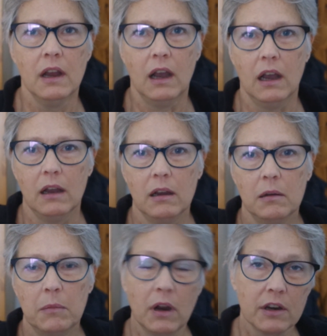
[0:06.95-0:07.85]

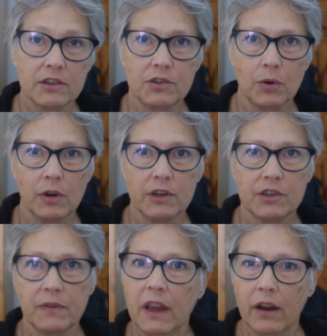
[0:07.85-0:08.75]
our storage
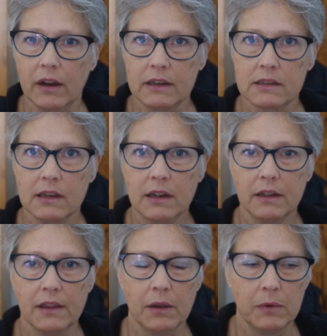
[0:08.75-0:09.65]
of carrots
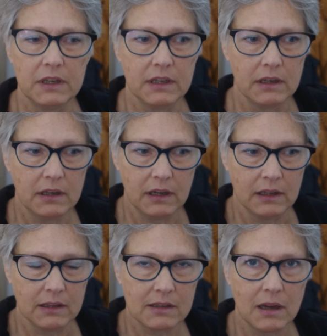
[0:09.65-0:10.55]
that we did in
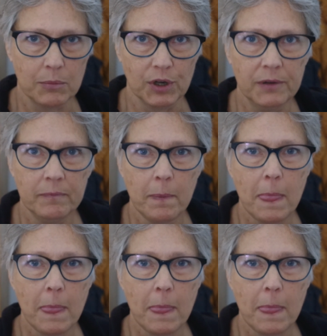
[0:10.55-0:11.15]
the summer,